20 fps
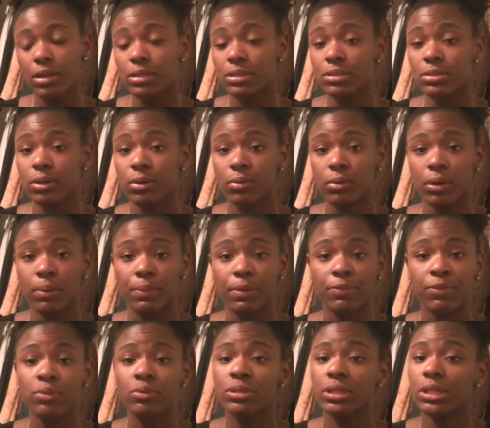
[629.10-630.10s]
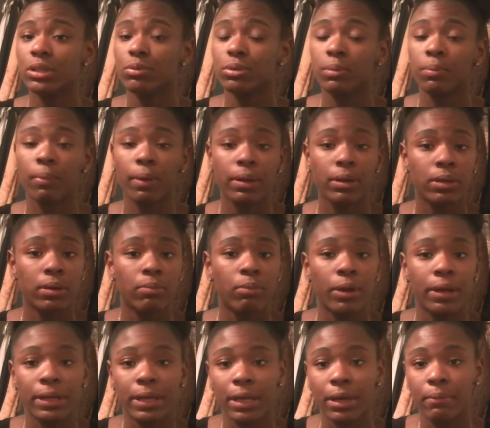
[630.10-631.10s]
So if you're dealing with a breakup
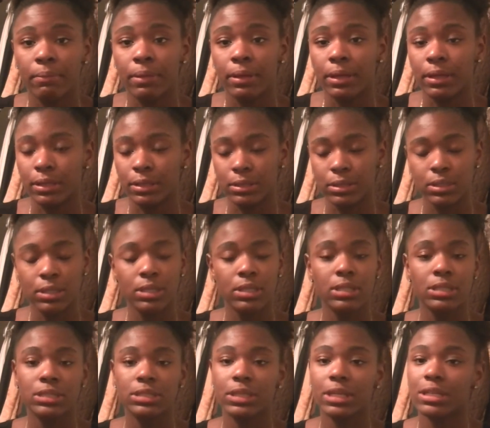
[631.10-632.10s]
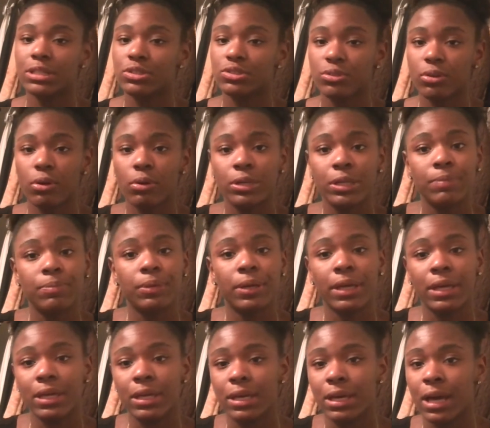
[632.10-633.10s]
right now, man, stay strong, keep your
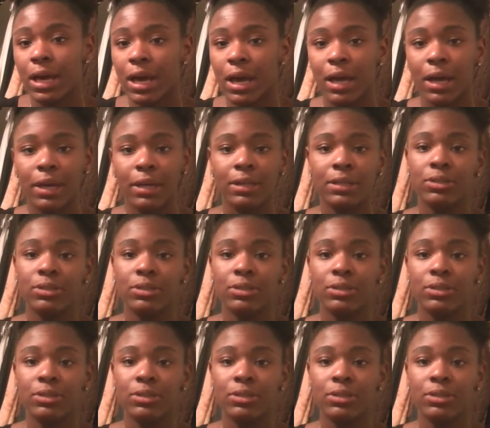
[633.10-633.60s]
head high.